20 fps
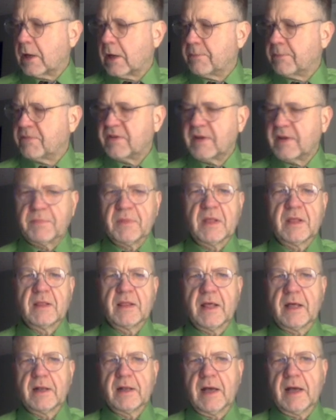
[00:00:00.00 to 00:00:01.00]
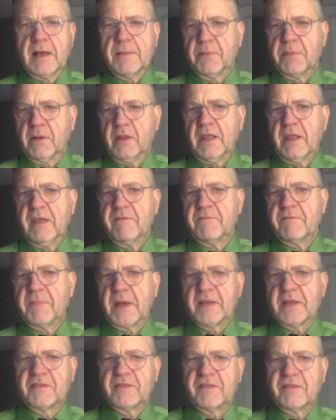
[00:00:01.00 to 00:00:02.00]
something that I believe my
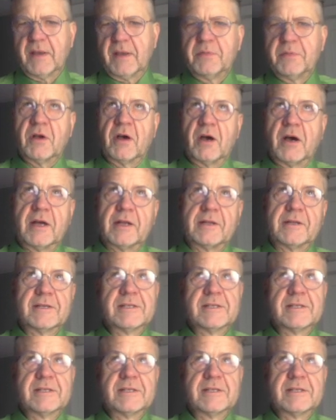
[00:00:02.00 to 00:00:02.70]
sub taught